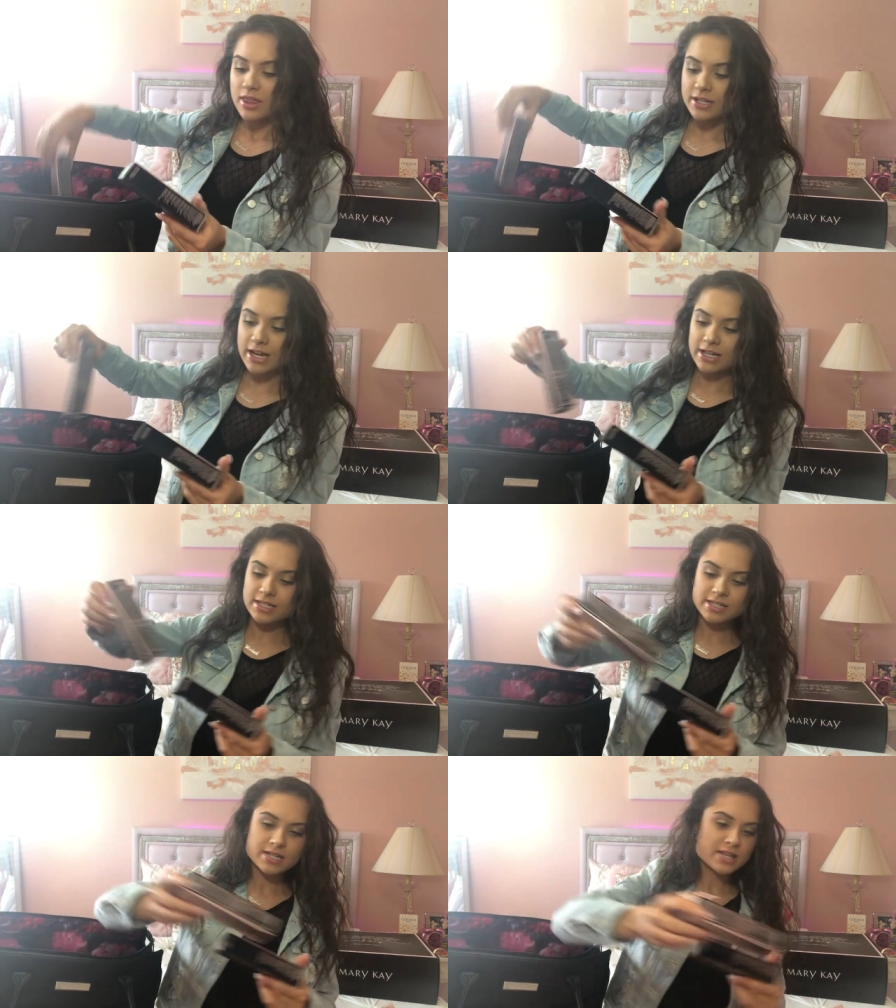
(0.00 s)
the
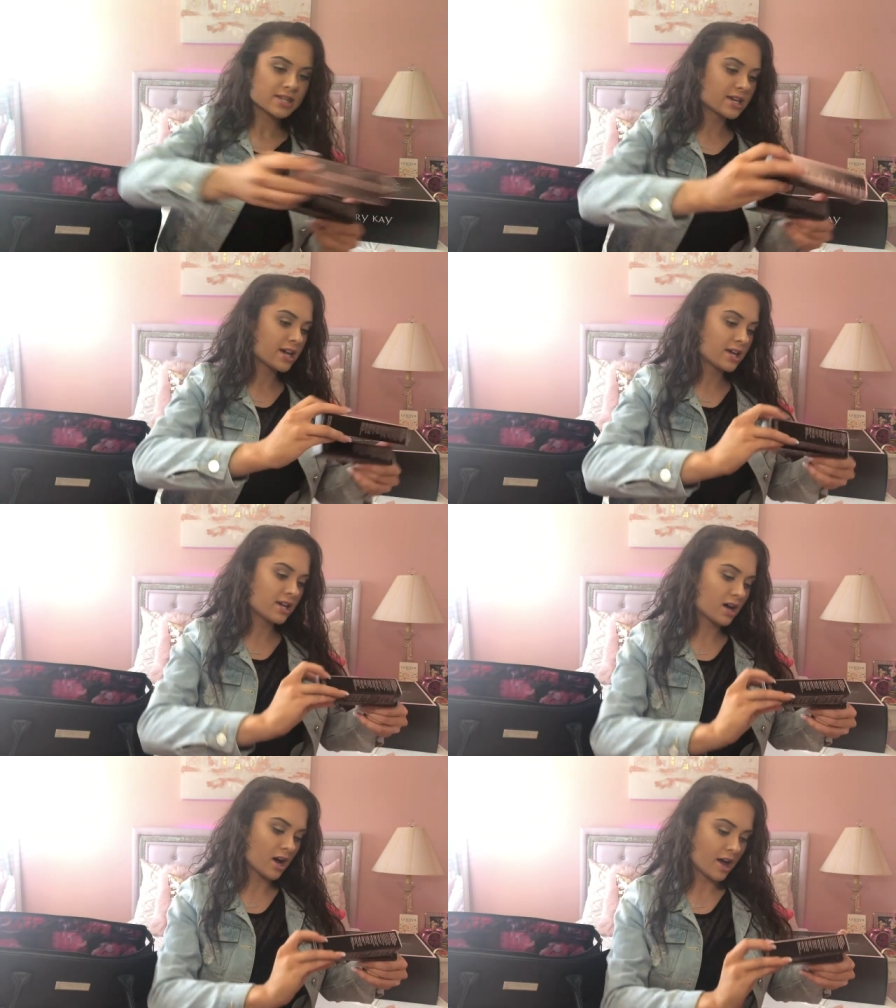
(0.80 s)
next
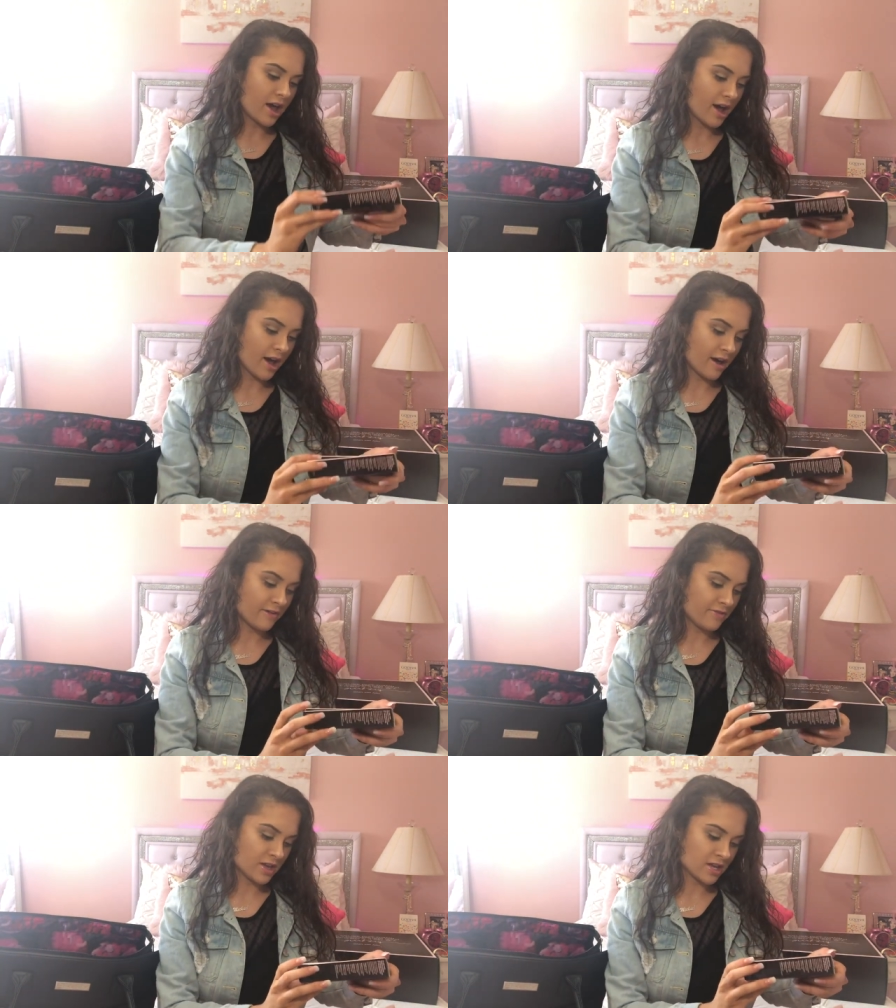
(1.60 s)
thing I
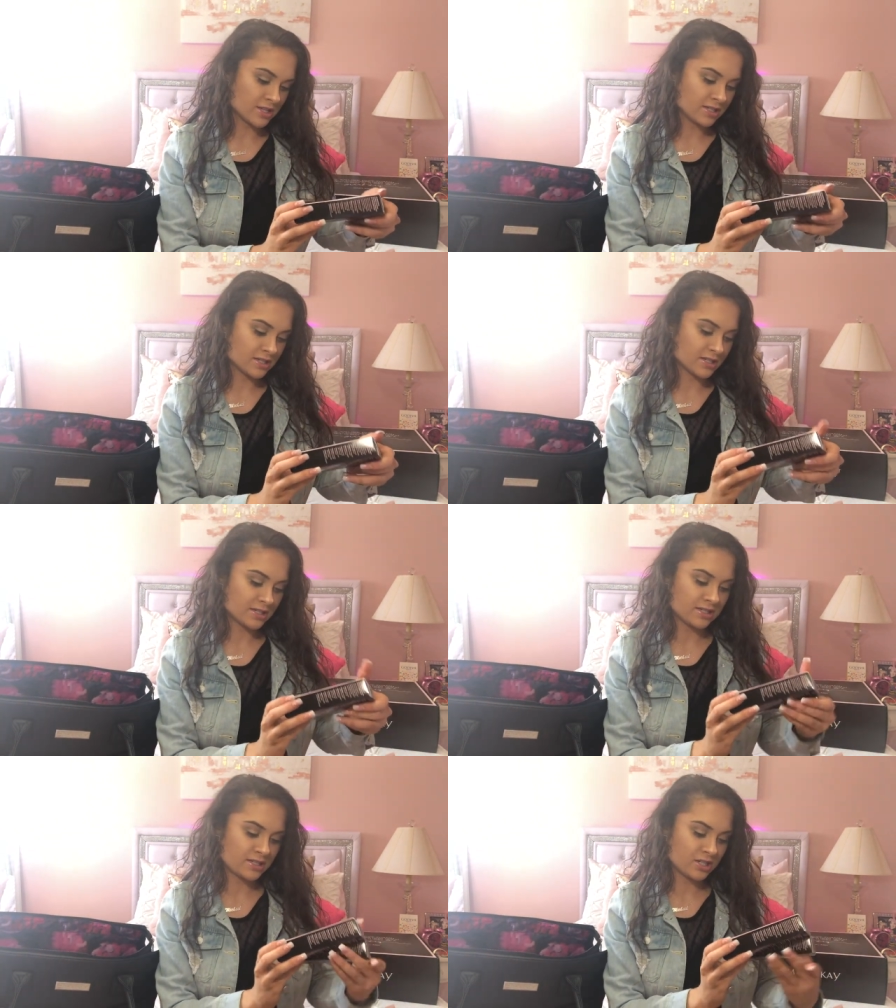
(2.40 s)
have is the
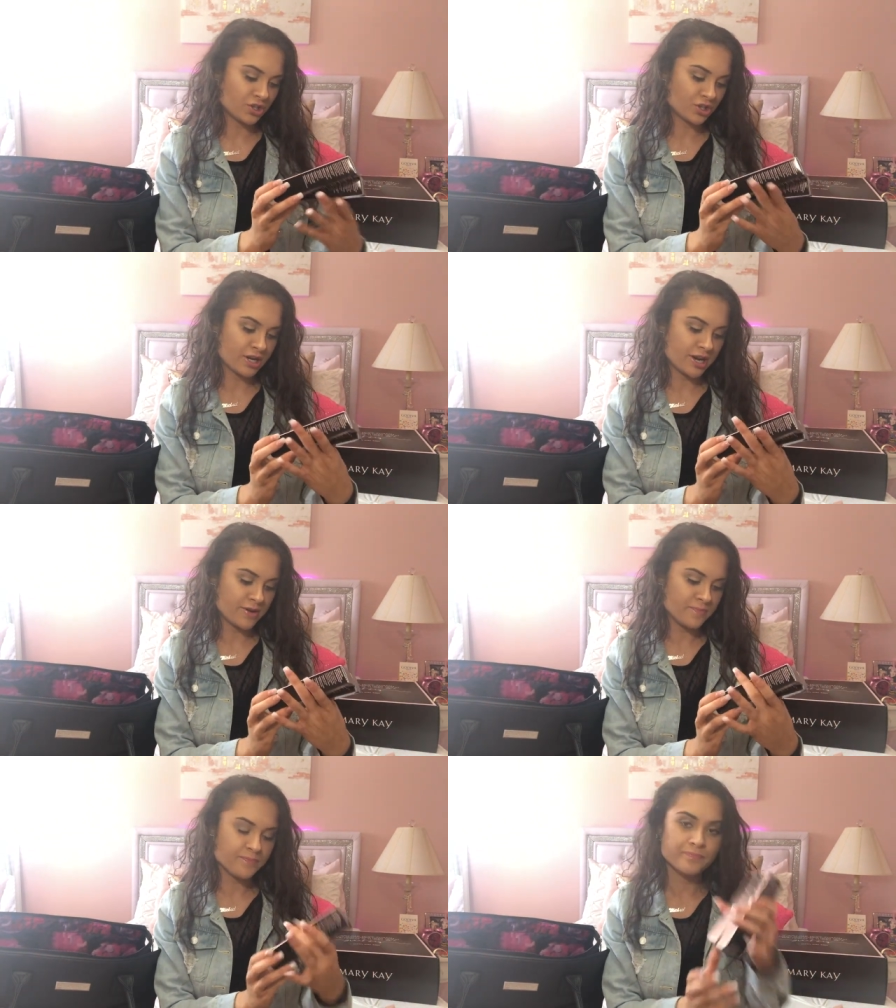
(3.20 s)
CC
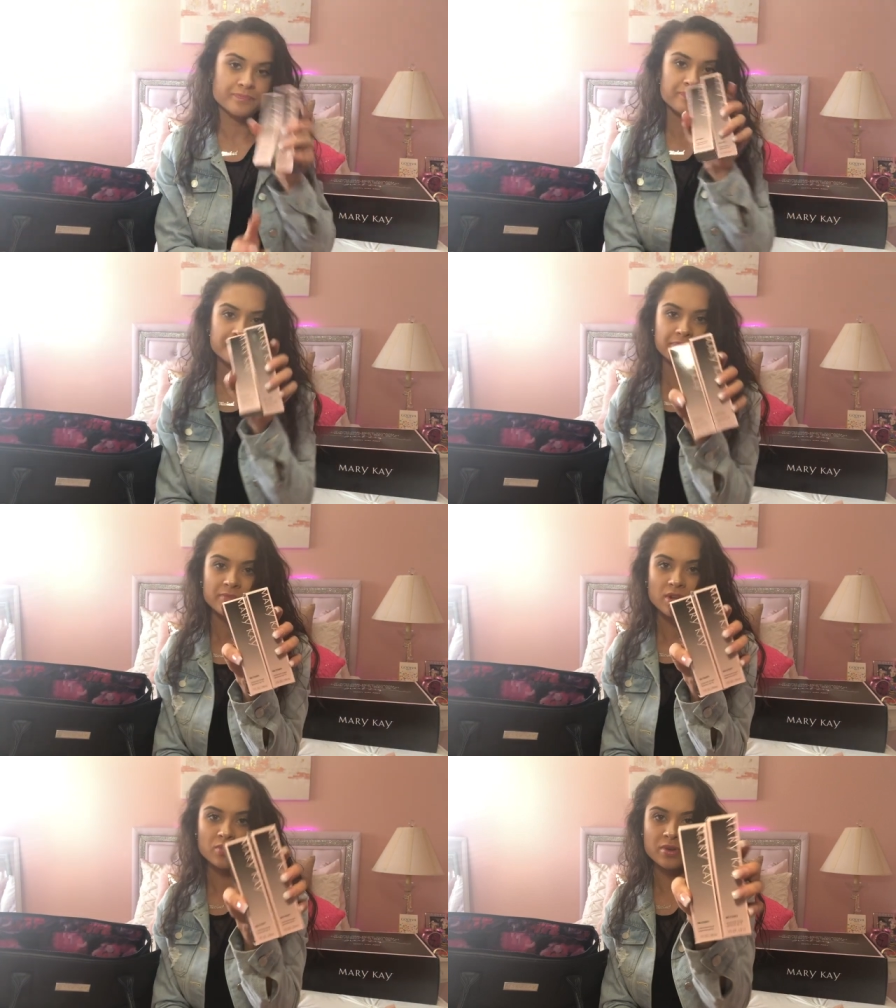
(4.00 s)
cream
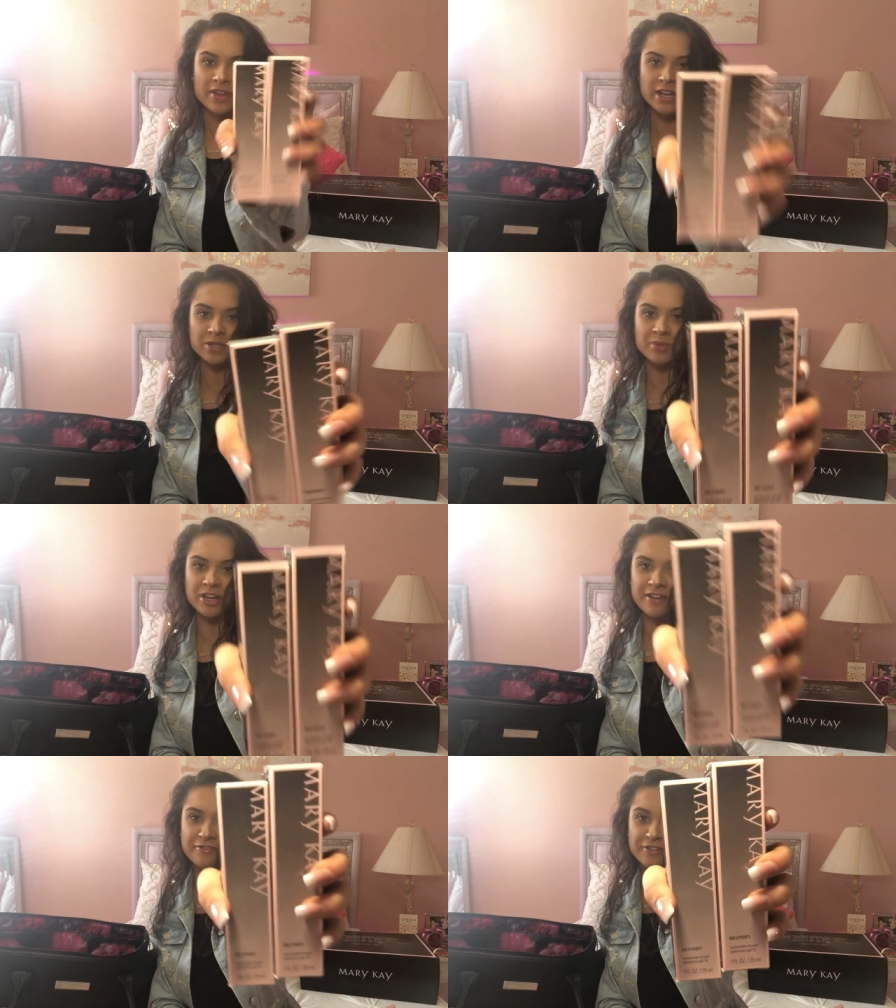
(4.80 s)
with
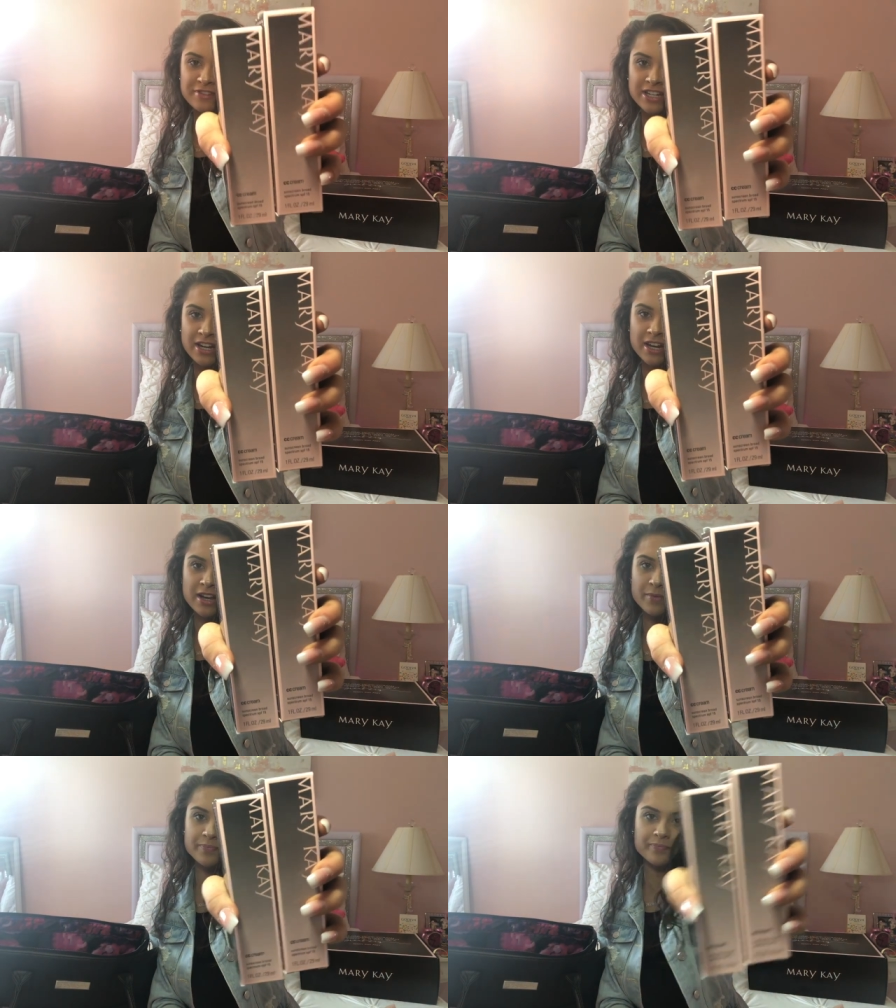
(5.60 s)
SPF 15 in
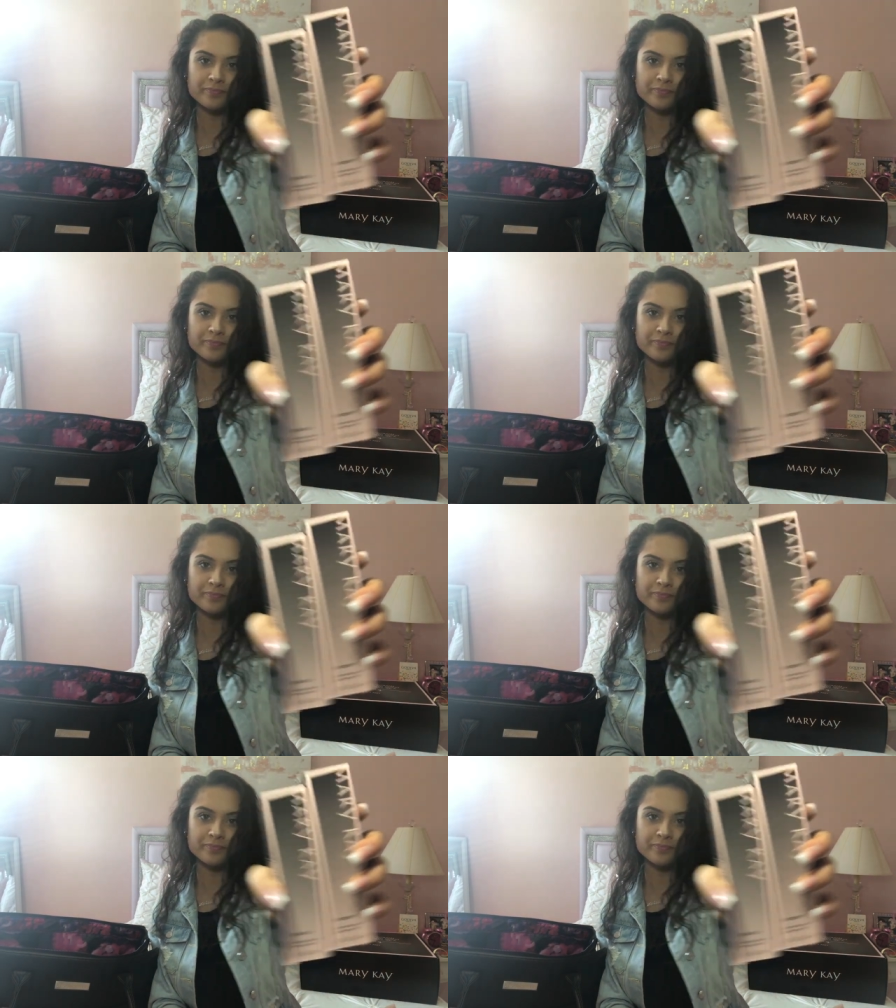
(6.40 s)
it.